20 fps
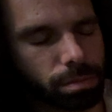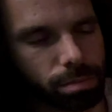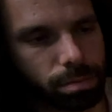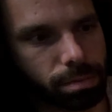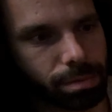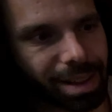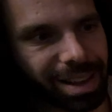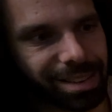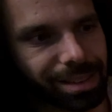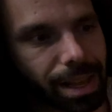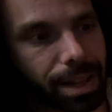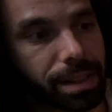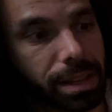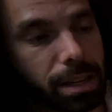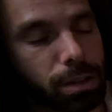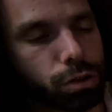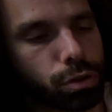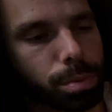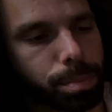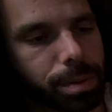that
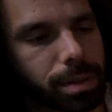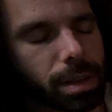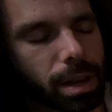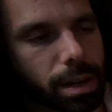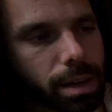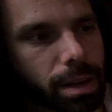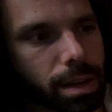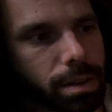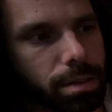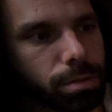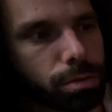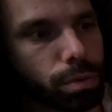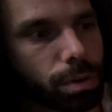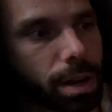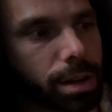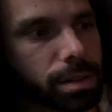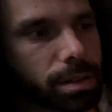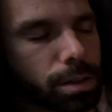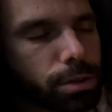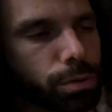needs to be taken into
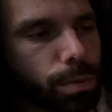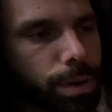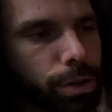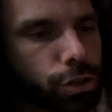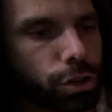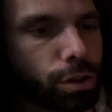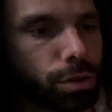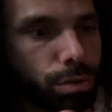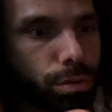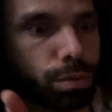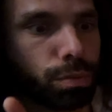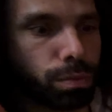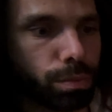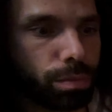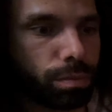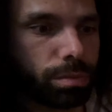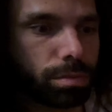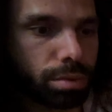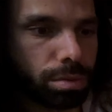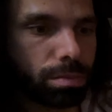consideration
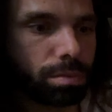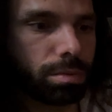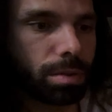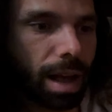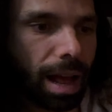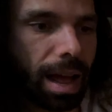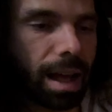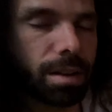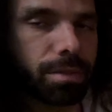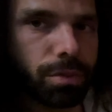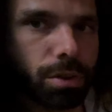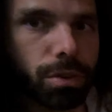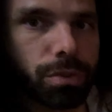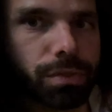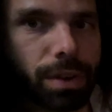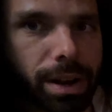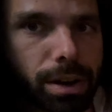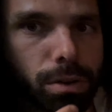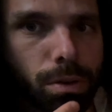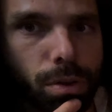to have a
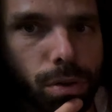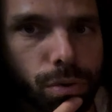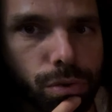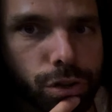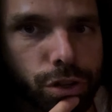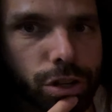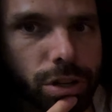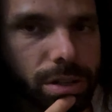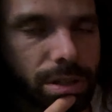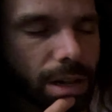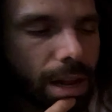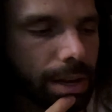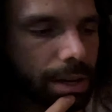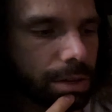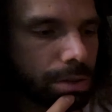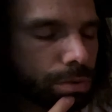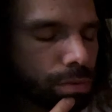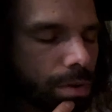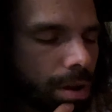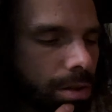final look just like
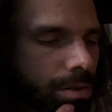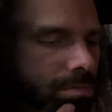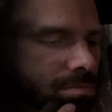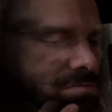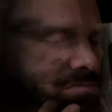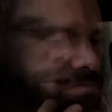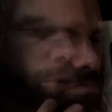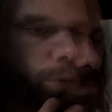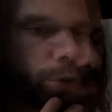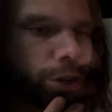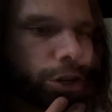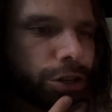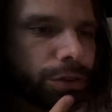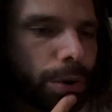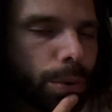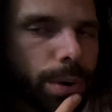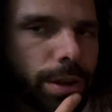this one. Which is very